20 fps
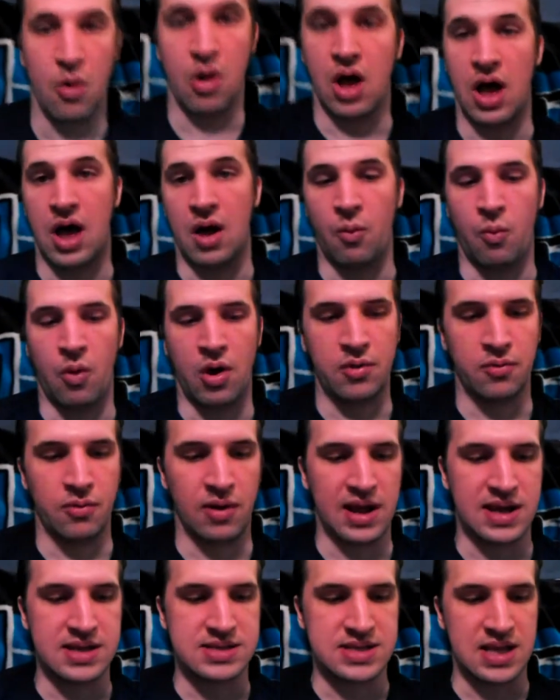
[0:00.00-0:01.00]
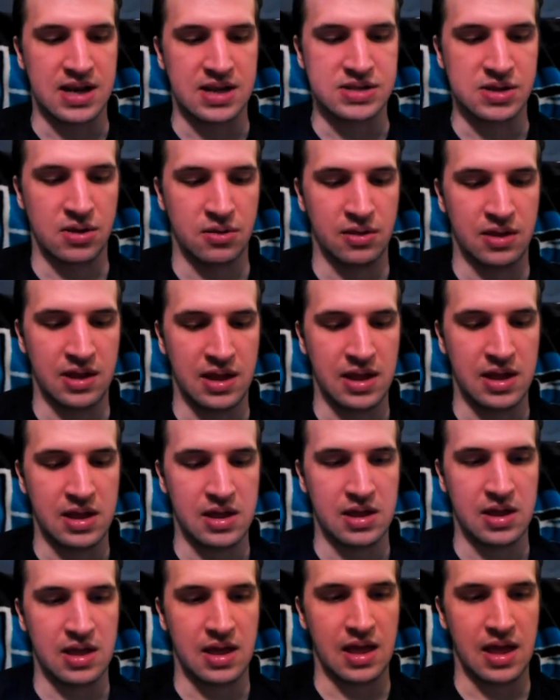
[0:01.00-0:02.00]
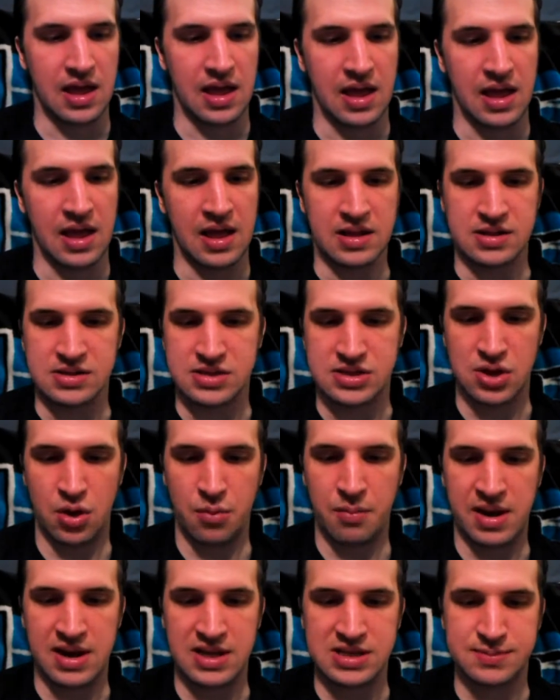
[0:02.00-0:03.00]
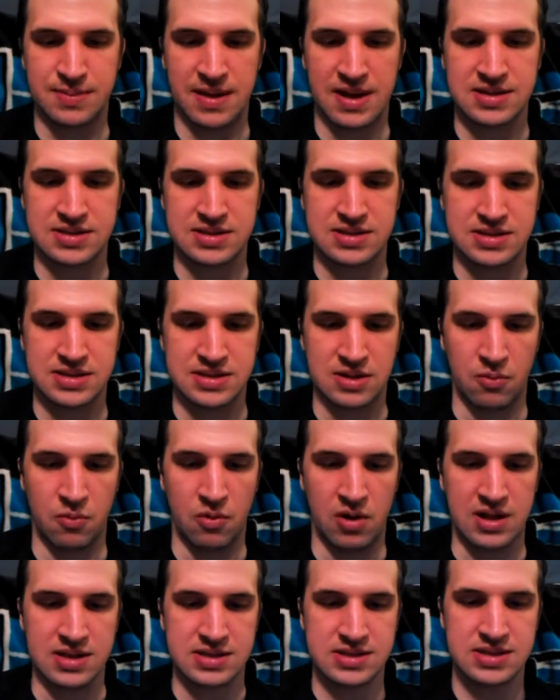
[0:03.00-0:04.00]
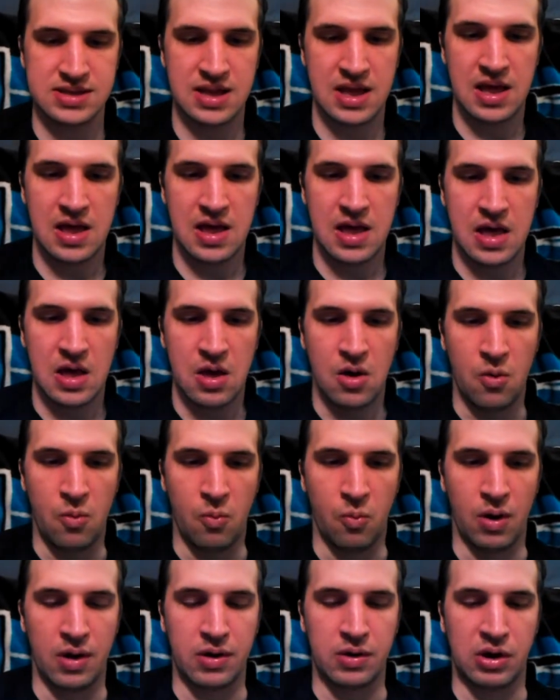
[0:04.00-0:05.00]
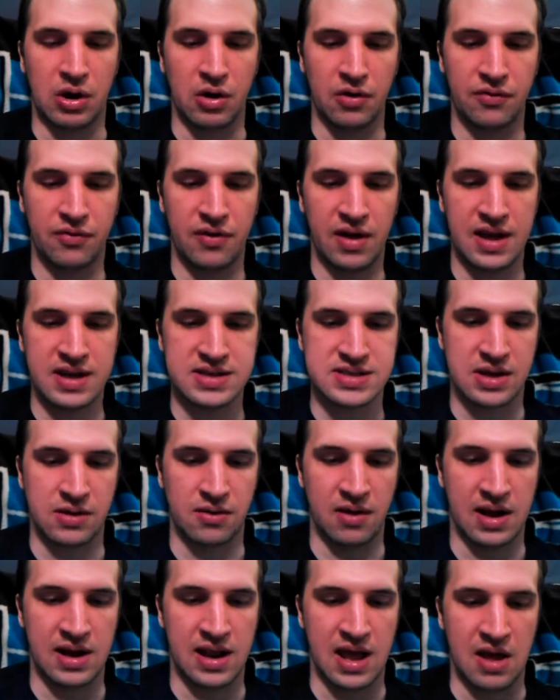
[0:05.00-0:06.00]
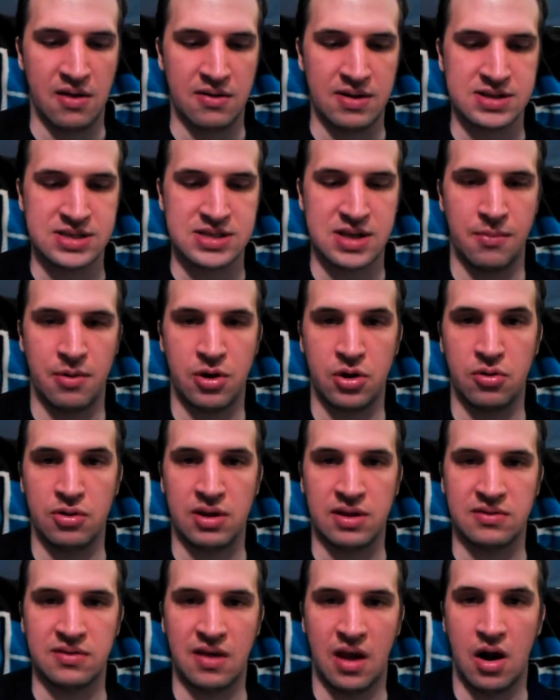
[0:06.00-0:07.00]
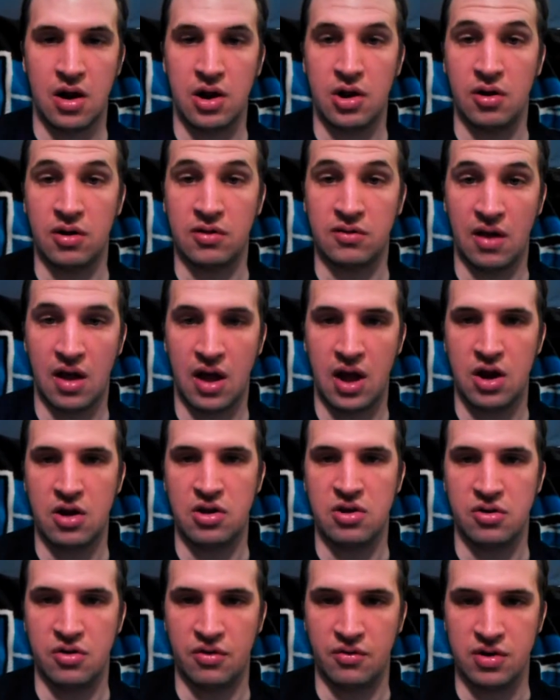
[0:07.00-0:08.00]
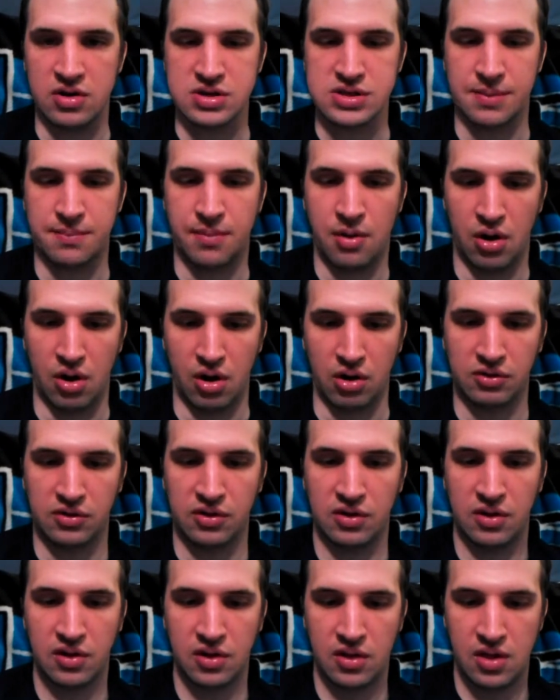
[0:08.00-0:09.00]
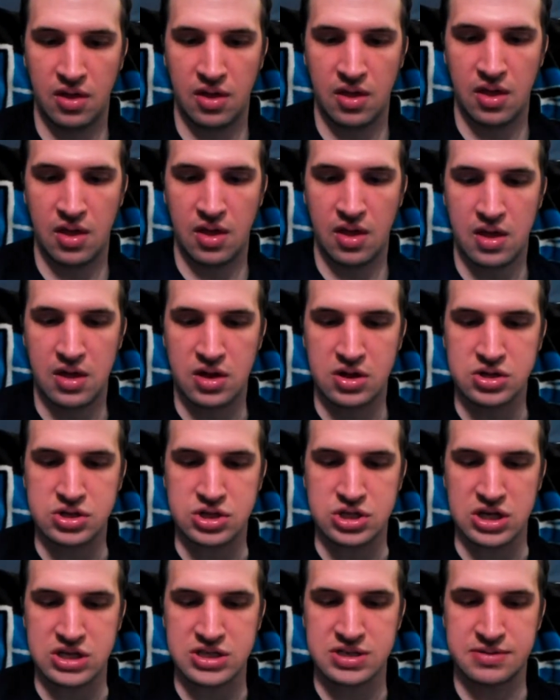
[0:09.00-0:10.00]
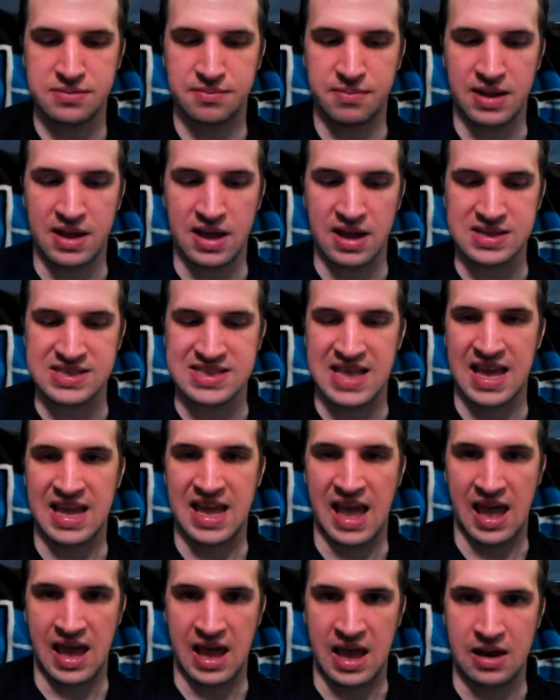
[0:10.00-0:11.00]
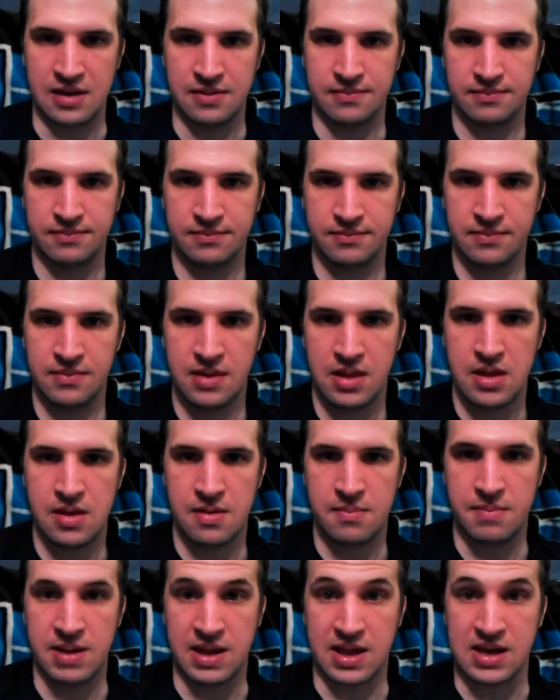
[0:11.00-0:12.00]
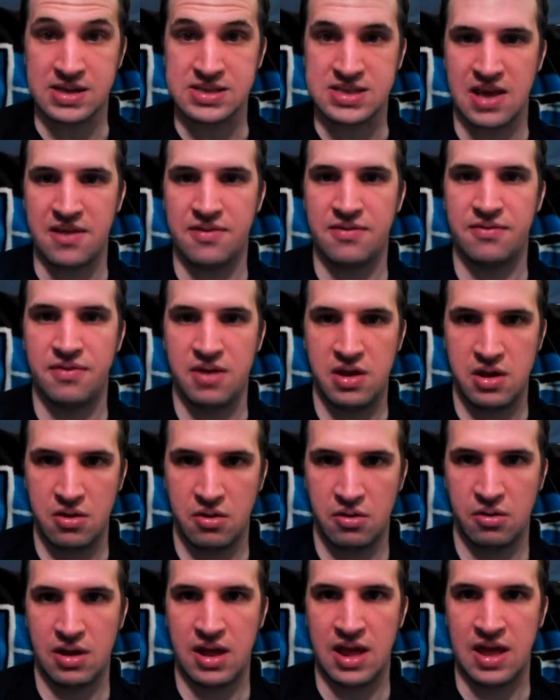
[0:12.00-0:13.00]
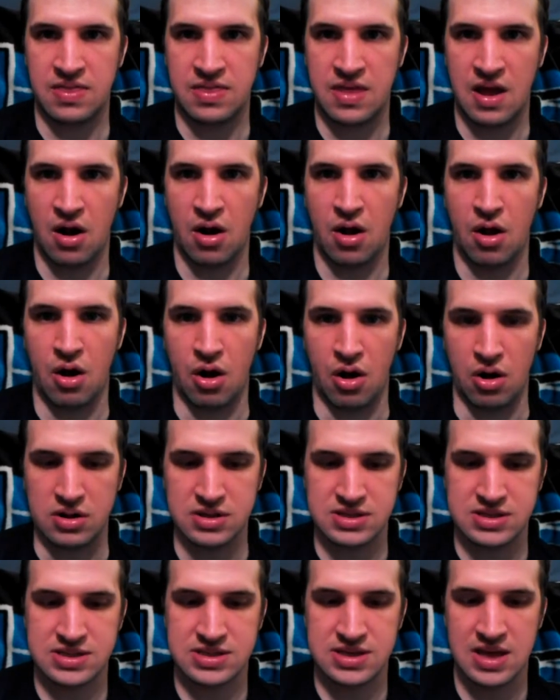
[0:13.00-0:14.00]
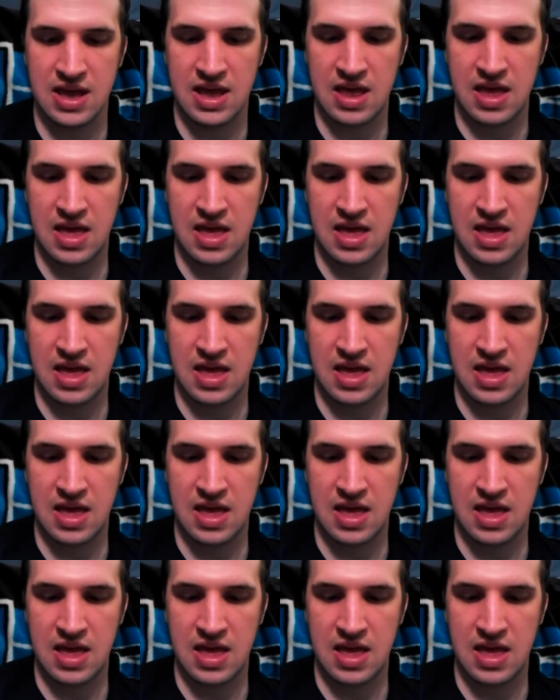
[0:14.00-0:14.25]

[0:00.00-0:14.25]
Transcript: one race that is only in so many spaces at once. What you're facing right now is someone who can tear your entire universe apart. Just because they can. Because they feel in their hearts